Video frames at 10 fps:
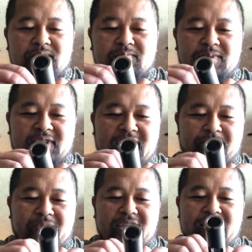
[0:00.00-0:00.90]
Put
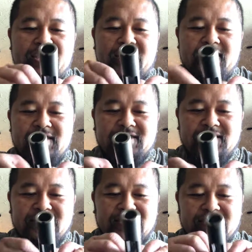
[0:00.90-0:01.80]
that pin in.
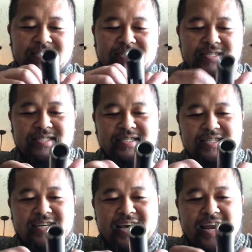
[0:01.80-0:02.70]

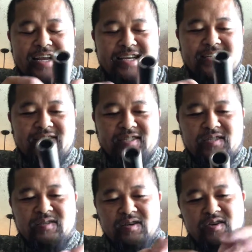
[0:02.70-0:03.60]
kind
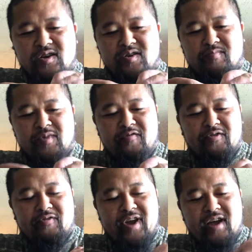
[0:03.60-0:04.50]
of move
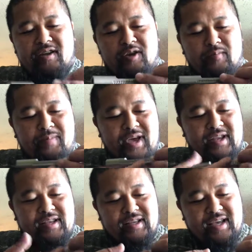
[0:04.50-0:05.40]
it around a little
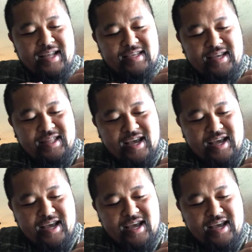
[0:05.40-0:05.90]
bit till it gets in